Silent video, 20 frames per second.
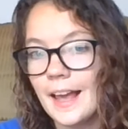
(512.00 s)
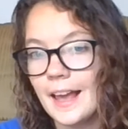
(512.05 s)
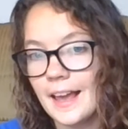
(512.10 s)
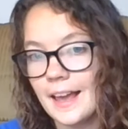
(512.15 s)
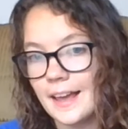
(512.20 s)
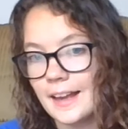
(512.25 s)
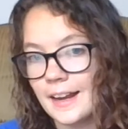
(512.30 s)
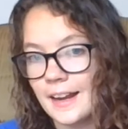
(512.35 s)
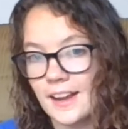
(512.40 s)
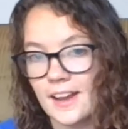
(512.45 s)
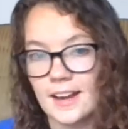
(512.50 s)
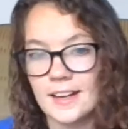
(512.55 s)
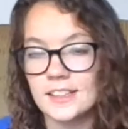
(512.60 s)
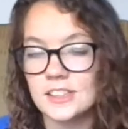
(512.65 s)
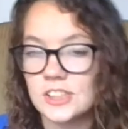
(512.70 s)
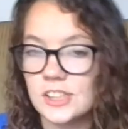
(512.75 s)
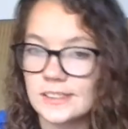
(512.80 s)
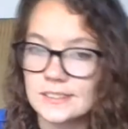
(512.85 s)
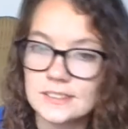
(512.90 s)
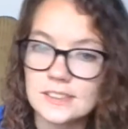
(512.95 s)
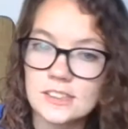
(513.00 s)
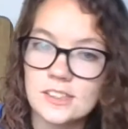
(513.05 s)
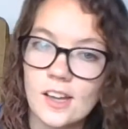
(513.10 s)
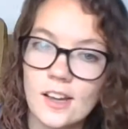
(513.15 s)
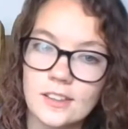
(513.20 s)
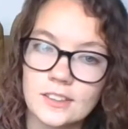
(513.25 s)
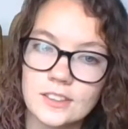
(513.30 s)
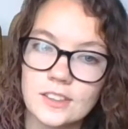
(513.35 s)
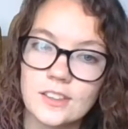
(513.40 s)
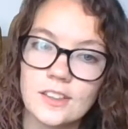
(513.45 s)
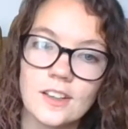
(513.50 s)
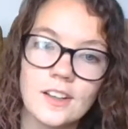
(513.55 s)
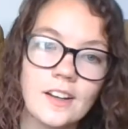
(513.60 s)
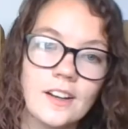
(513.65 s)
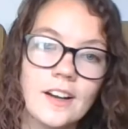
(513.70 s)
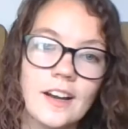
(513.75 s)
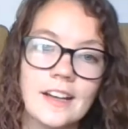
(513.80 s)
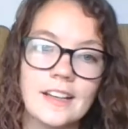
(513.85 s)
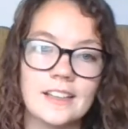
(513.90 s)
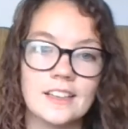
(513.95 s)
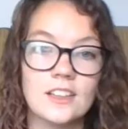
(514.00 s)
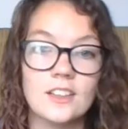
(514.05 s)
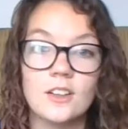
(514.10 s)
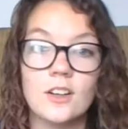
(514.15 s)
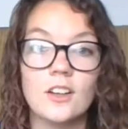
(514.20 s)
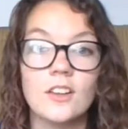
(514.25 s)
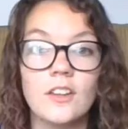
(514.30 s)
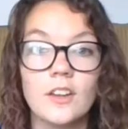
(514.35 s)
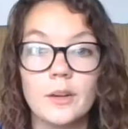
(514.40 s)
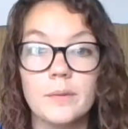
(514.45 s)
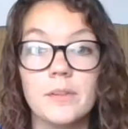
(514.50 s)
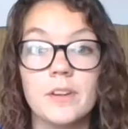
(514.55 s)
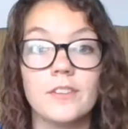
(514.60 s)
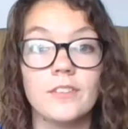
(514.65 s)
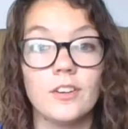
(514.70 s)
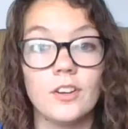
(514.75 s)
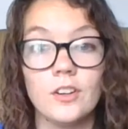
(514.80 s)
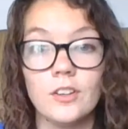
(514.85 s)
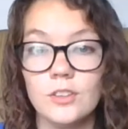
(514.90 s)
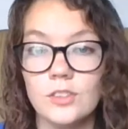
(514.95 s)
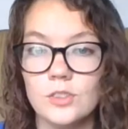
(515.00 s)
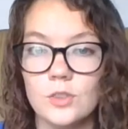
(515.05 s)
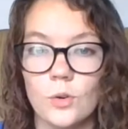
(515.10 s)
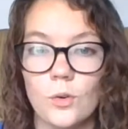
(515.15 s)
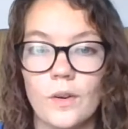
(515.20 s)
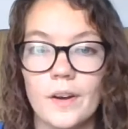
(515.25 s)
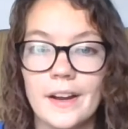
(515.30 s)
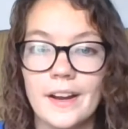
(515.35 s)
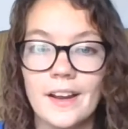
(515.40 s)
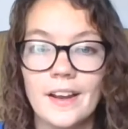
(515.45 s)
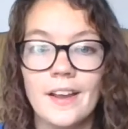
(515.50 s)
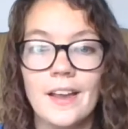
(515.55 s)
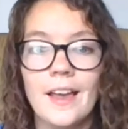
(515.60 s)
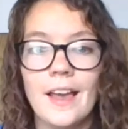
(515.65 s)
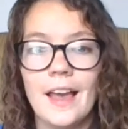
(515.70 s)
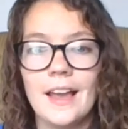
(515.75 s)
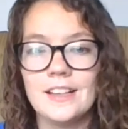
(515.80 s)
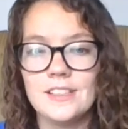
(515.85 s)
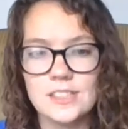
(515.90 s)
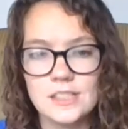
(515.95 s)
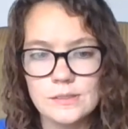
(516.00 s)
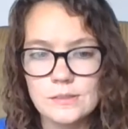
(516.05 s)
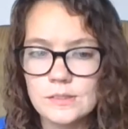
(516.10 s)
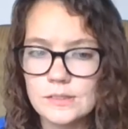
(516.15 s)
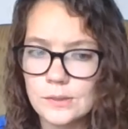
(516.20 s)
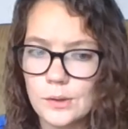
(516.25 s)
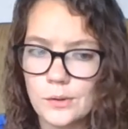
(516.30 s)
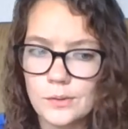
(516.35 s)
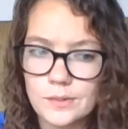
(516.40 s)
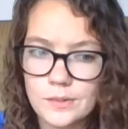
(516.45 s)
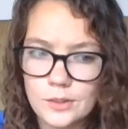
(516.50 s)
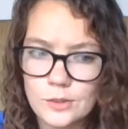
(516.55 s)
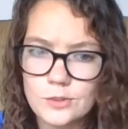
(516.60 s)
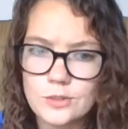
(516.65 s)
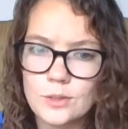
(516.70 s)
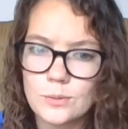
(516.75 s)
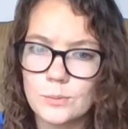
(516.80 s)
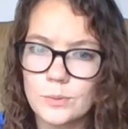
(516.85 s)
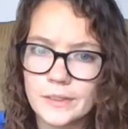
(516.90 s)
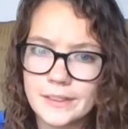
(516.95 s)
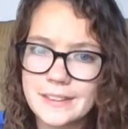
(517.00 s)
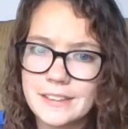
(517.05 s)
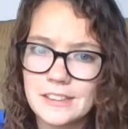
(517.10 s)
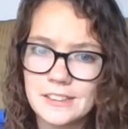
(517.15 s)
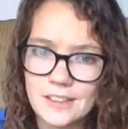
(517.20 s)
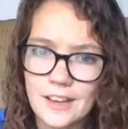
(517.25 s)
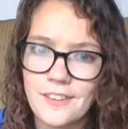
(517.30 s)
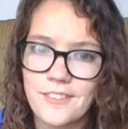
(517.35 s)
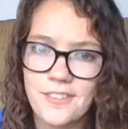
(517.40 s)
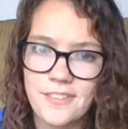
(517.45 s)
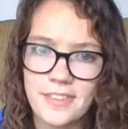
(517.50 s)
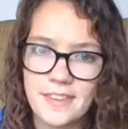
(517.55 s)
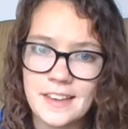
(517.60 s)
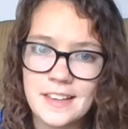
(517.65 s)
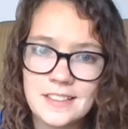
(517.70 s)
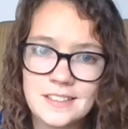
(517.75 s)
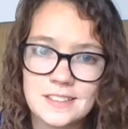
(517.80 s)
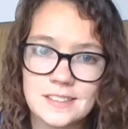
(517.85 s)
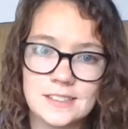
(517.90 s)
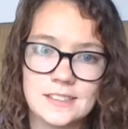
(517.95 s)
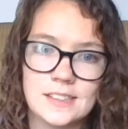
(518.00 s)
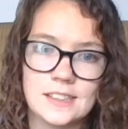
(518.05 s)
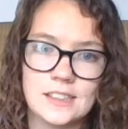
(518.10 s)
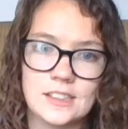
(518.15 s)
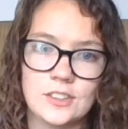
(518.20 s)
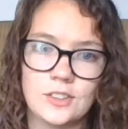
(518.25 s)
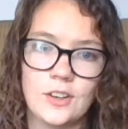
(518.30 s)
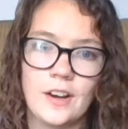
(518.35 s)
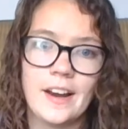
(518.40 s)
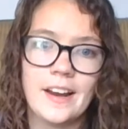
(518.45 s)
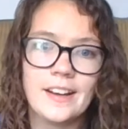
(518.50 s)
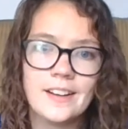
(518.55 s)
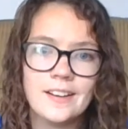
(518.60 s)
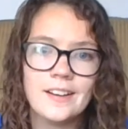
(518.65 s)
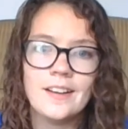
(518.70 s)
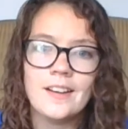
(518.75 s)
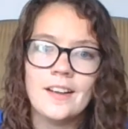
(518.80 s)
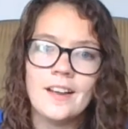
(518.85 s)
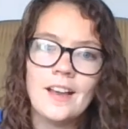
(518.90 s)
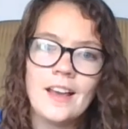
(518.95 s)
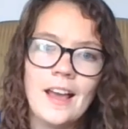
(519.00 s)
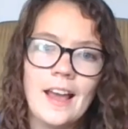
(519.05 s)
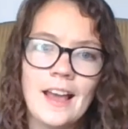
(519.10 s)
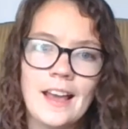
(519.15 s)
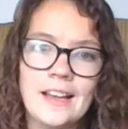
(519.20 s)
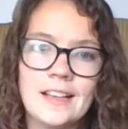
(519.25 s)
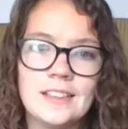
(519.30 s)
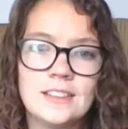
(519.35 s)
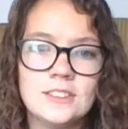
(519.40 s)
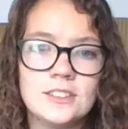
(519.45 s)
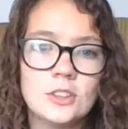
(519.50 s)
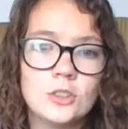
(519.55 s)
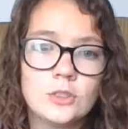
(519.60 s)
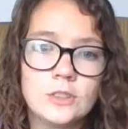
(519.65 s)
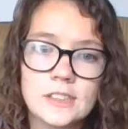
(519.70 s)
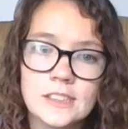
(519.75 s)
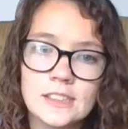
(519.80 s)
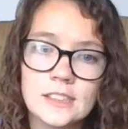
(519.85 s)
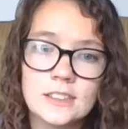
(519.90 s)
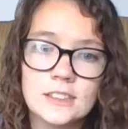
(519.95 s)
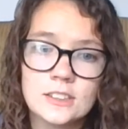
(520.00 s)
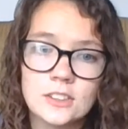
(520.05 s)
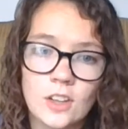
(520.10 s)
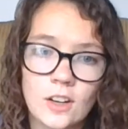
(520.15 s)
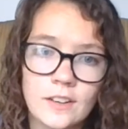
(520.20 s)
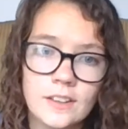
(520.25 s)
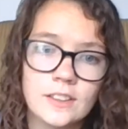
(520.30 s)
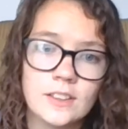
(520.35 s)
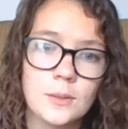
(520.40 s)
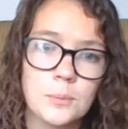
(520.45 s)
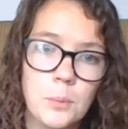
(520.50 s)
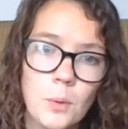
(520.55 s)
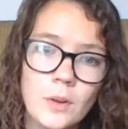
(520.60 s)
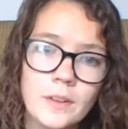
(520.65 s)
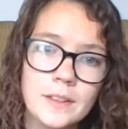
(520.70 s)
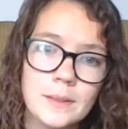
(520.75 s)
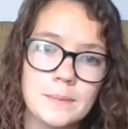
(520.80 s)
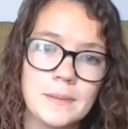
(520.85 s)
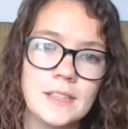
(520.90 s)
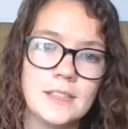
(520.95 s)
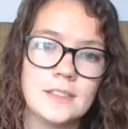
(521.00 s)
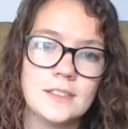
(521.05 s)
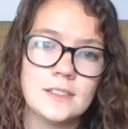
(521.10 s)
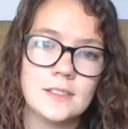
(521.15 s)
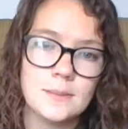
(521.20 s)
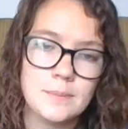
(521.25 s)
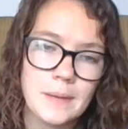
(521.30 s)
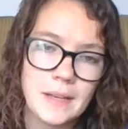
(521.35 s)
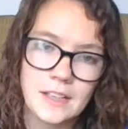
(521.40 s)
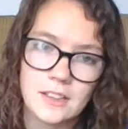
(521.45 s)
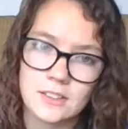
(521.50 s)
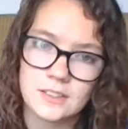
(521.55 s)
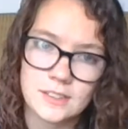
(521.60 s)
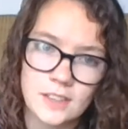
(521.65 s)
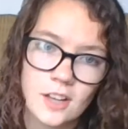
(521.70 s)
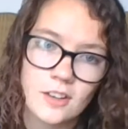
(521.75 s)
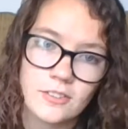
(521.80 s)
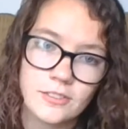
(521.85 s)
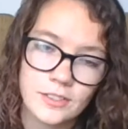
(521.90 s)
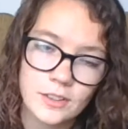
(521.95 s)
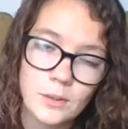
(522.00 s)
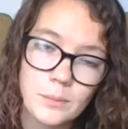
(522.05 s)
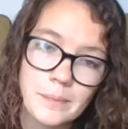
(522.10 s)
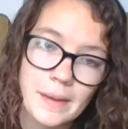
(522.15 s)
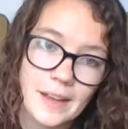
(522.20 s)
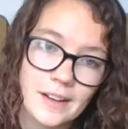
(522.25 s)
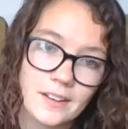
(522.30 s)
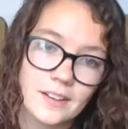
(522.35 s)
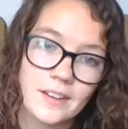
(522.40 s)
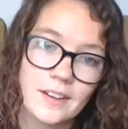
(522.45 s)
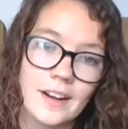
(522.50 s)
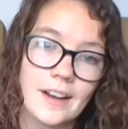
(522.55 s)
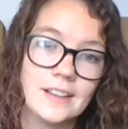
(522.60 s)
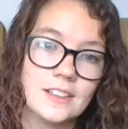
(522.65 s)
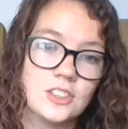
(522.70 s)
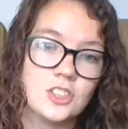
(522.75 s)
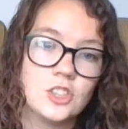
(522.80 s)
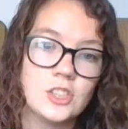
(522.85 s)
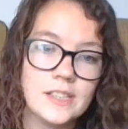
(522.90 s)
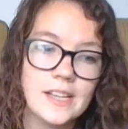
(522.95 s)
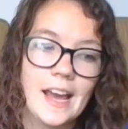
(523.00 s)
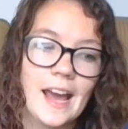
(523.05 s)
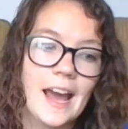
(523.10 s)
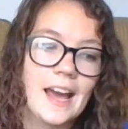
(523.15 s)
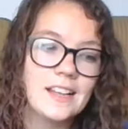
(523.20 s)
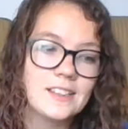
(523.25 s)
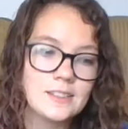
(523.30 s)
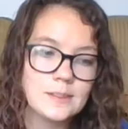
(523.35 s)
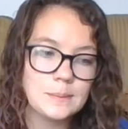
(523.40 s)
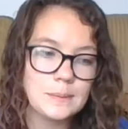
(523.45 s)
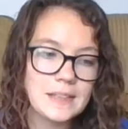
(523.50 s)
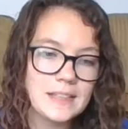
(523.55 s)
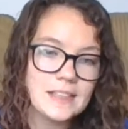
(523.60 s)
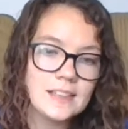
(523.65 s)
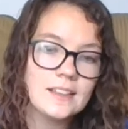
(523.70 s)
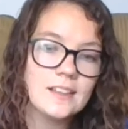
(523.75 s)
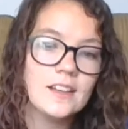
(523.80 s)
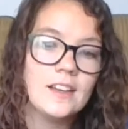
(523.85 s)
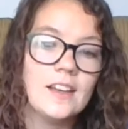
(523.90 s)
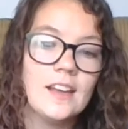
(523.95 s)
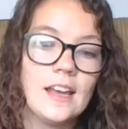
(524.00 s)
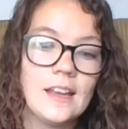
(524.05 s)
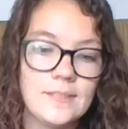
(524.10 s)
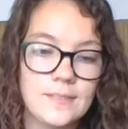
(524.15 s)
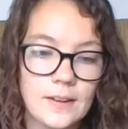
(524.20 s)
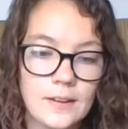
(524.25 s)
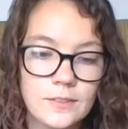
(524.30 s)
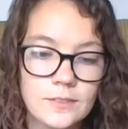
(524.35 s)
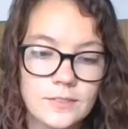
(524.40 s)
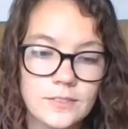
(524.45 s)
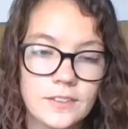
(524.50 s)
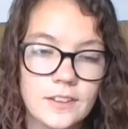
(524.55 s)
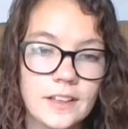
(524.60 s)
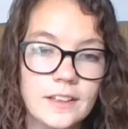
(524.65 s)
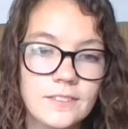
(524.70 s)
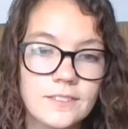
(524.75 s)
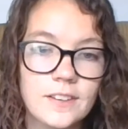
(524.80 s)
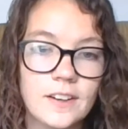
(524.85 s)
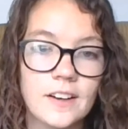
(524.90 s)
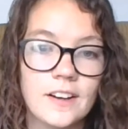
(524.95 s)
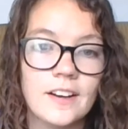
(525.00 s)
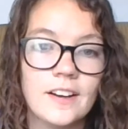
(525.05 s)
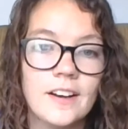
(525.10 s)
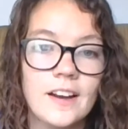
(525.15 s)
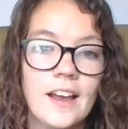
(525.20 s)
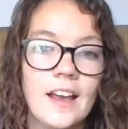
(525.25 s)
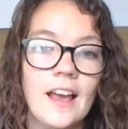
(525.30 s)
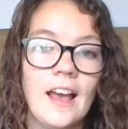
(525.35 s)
and I got a chance to talk to her and hear a little bit of her story. And she was going through some really tough things in sixth grade. And so she started to bully me to make herself feel better. And she asked me if I would forgive her.